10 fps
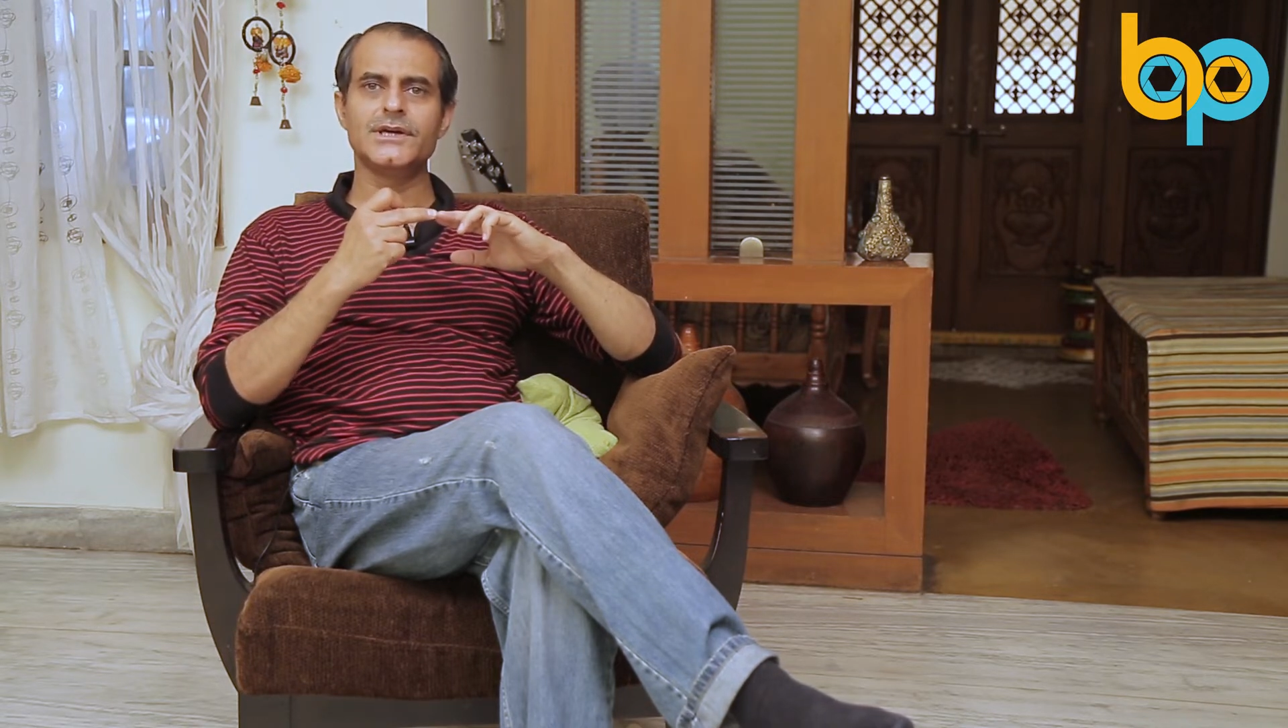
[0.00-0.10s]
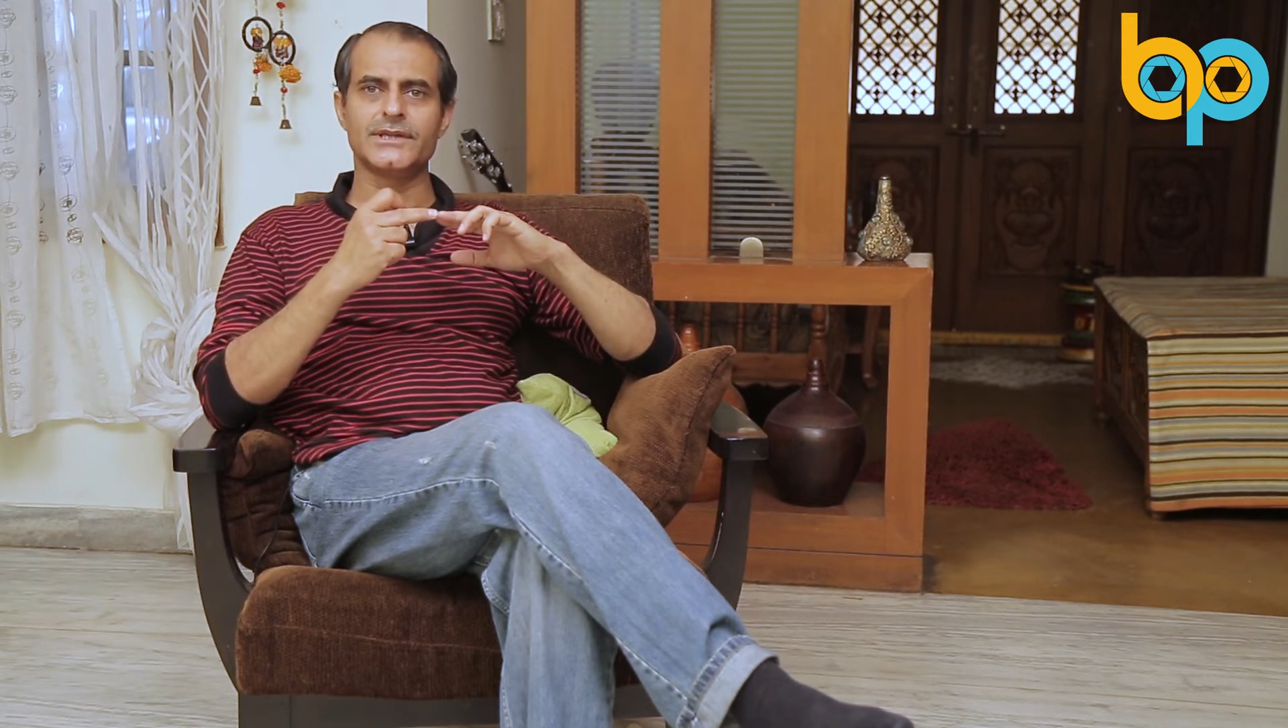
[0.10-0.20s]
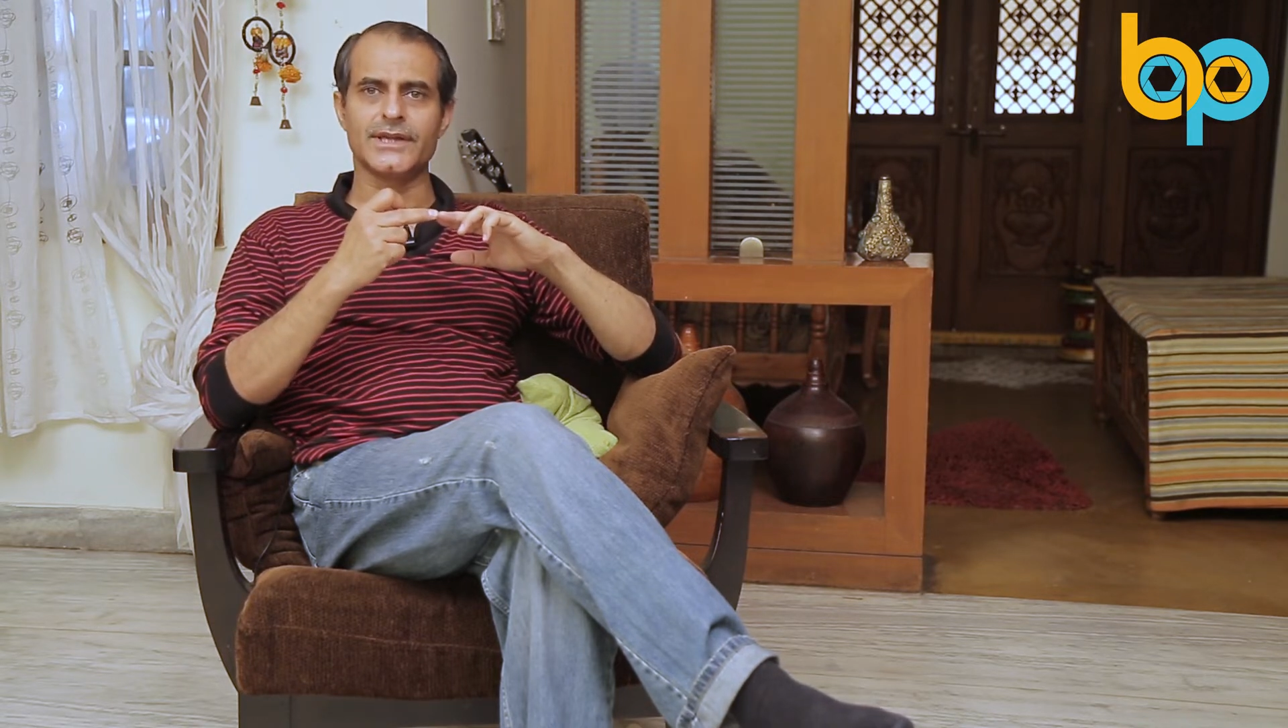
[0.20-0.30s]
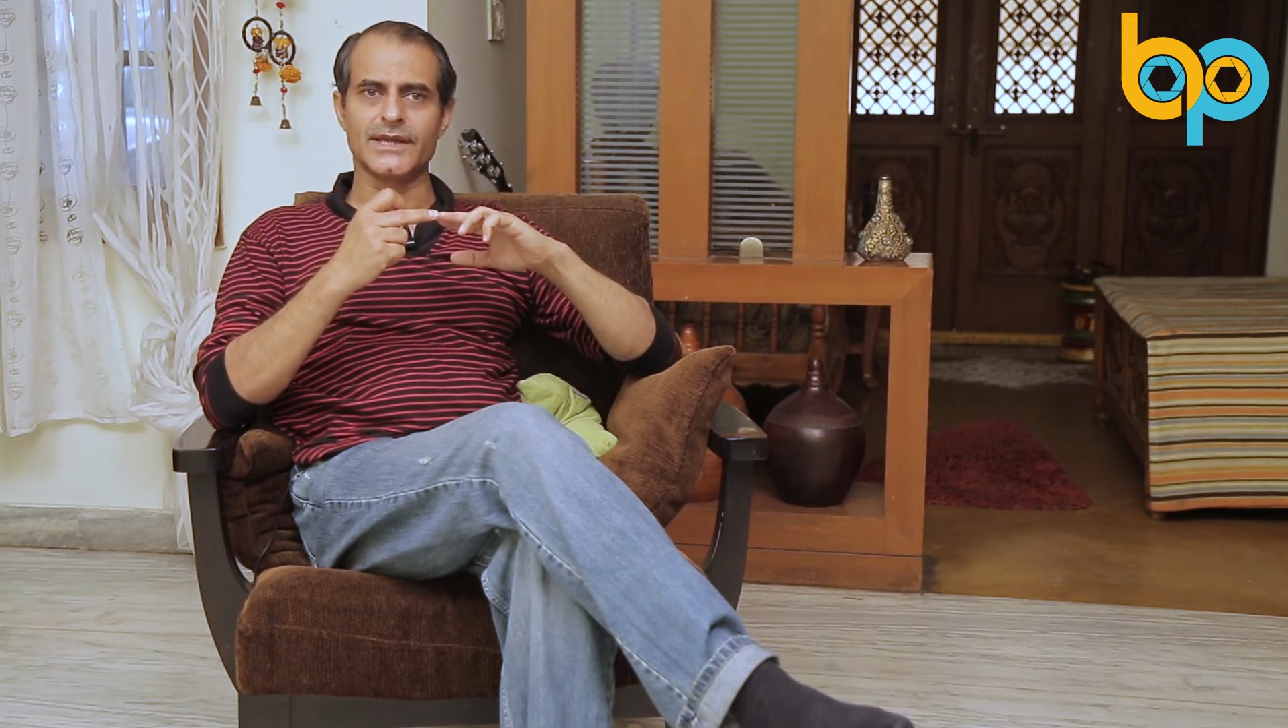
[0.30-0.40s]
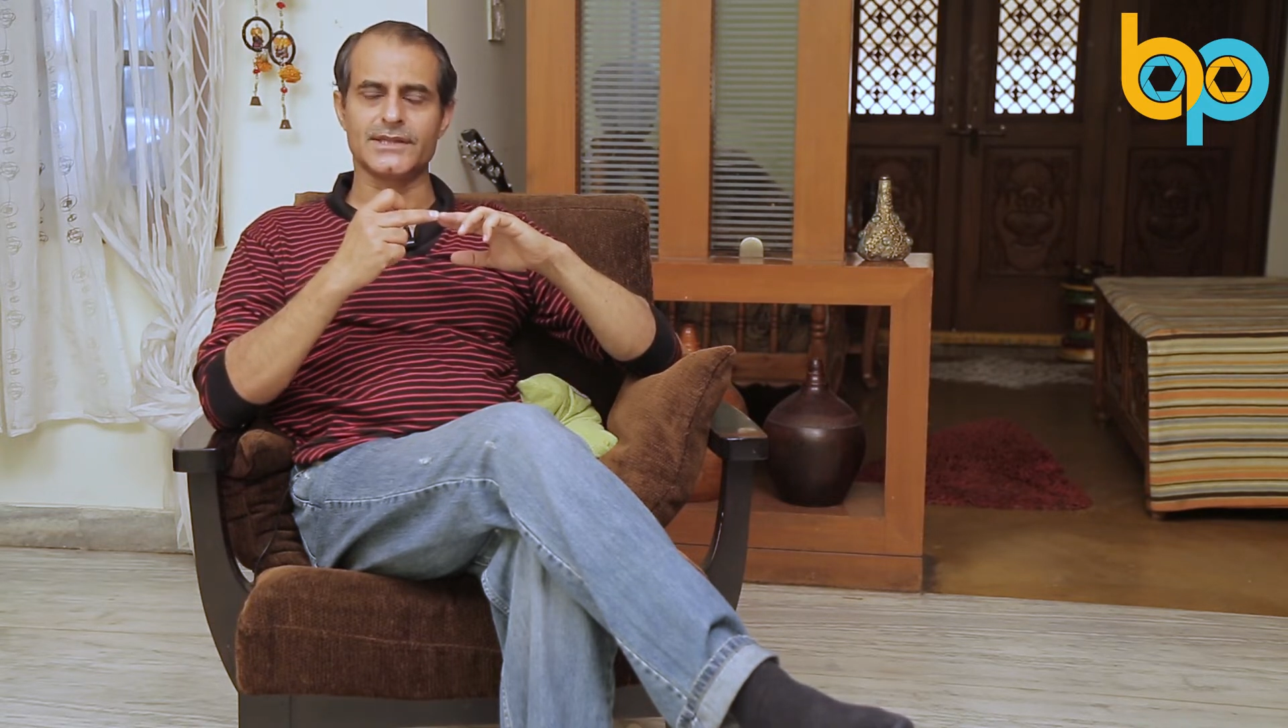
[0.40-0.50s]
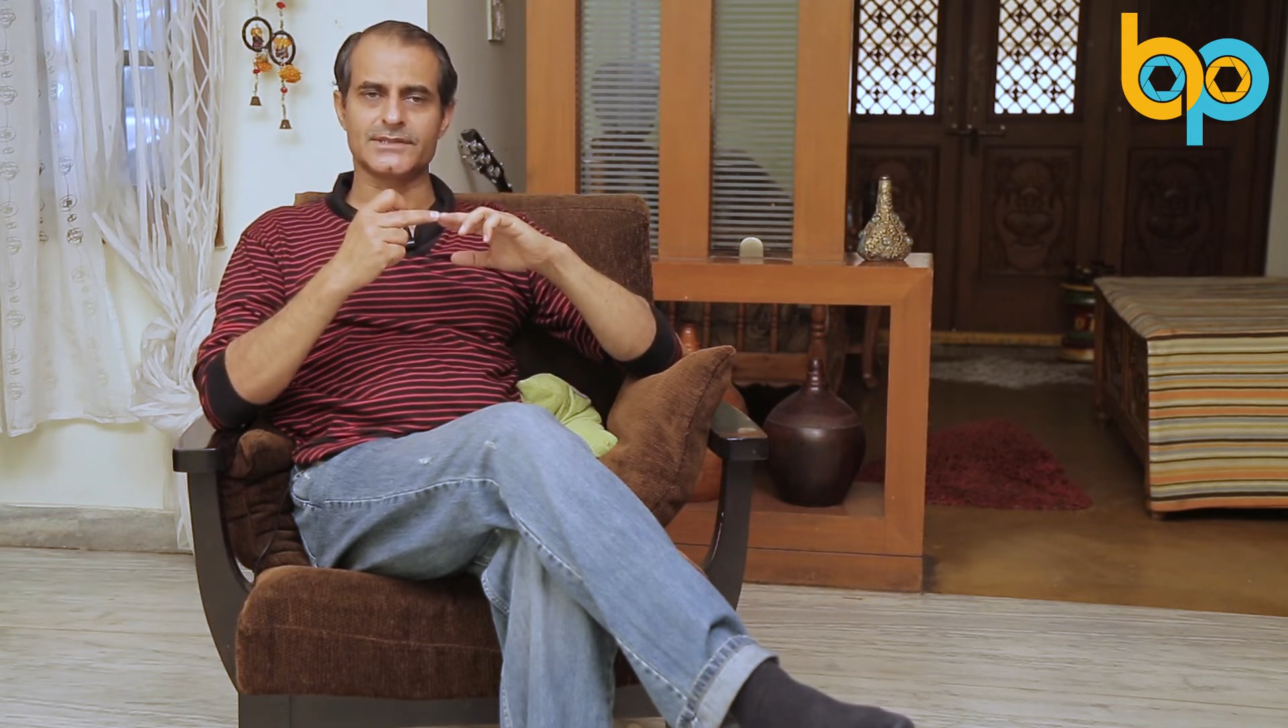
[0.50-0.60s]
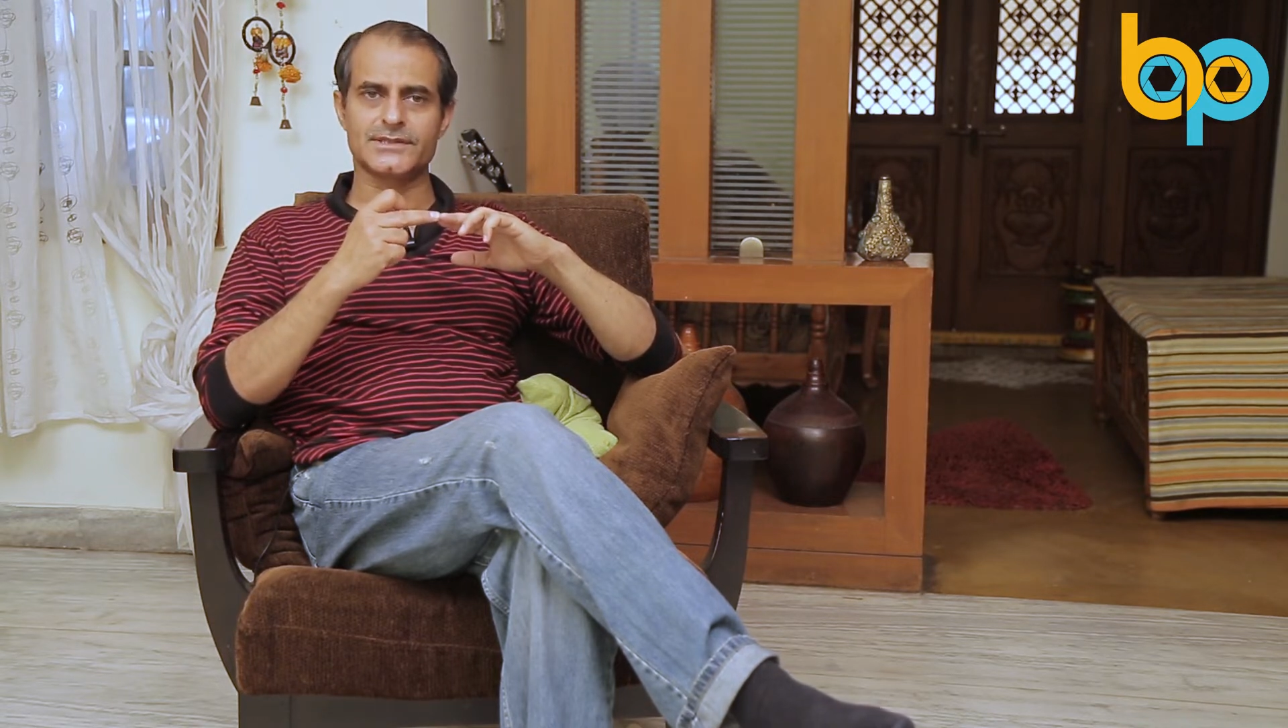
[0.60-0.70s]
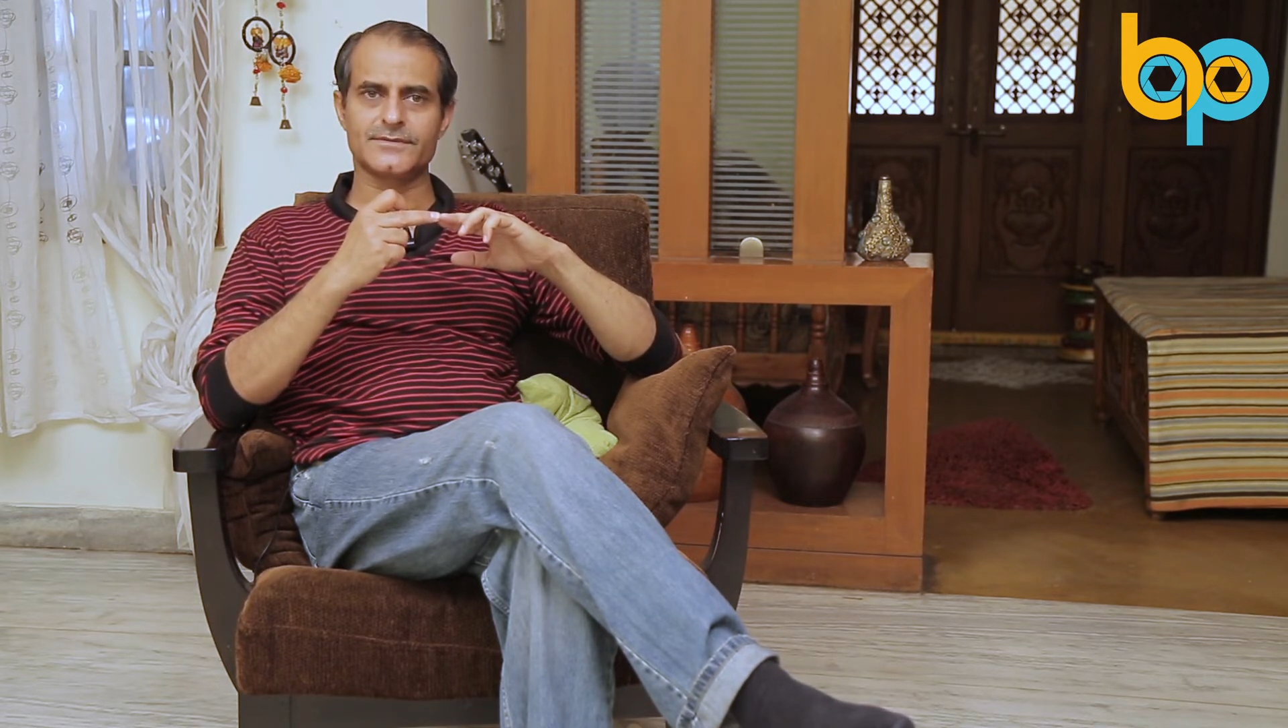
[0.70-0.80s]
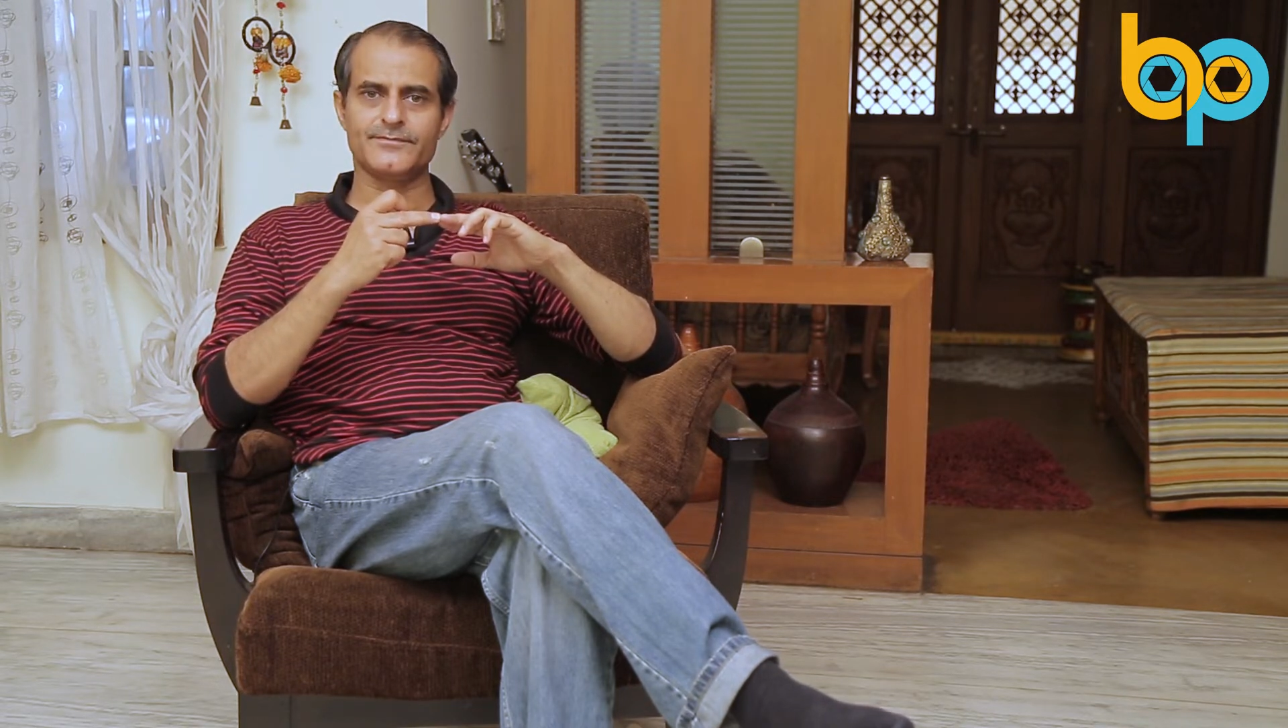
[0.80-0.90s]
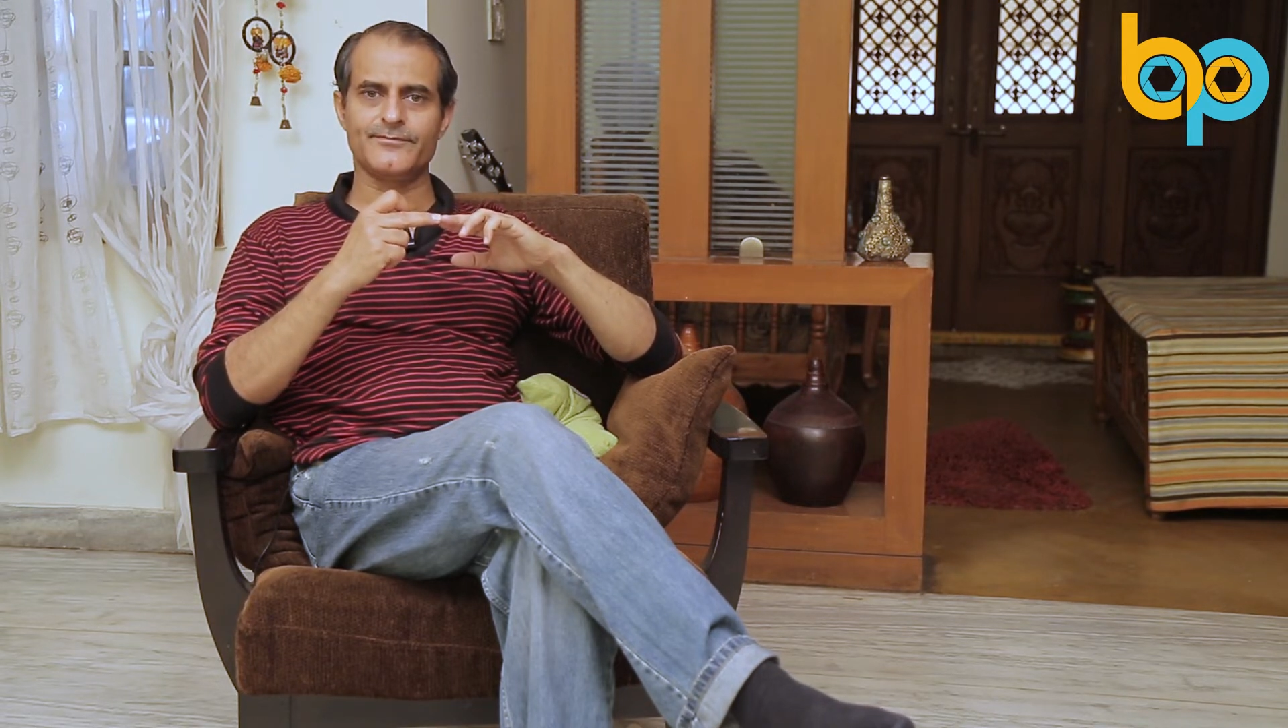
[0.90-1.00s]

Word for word: nails.